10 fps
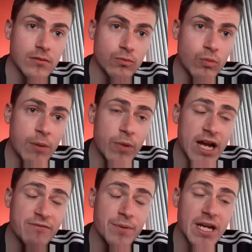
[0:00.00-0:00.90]
When we
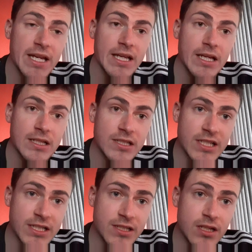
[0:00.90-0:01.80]
have been
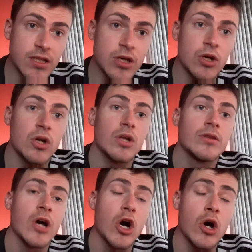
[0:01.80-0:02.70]
inconsistent, though,
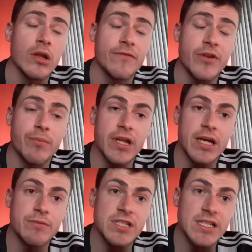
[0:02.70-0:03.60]
not all of the
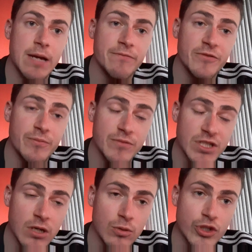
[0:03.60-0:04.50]
blame has stemmed from
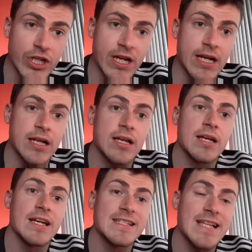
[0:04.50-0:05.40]
Solskjaer.
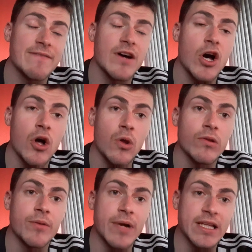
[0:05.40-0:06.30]
It's never all
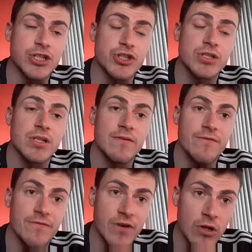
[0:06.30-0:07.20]
the manager's
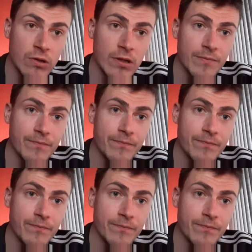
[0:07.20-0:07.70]
fault.